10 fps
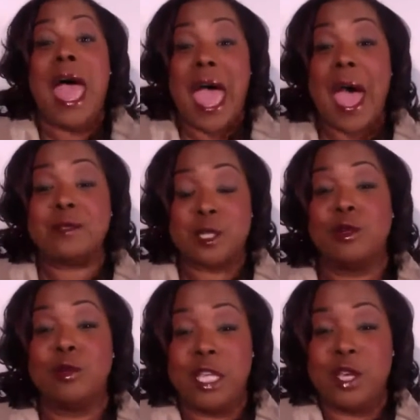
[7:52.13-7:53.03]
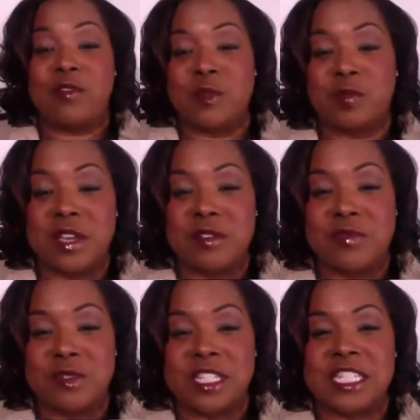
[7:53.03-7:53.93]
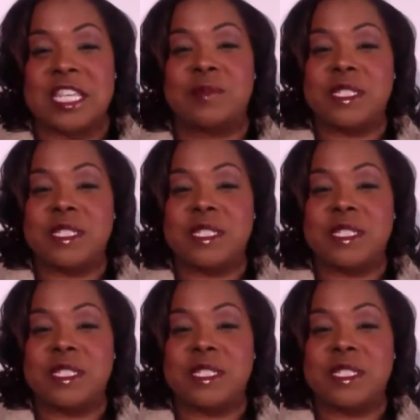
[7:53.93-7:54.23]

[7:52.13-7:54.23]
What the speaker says: absolutely, you have to plan for success.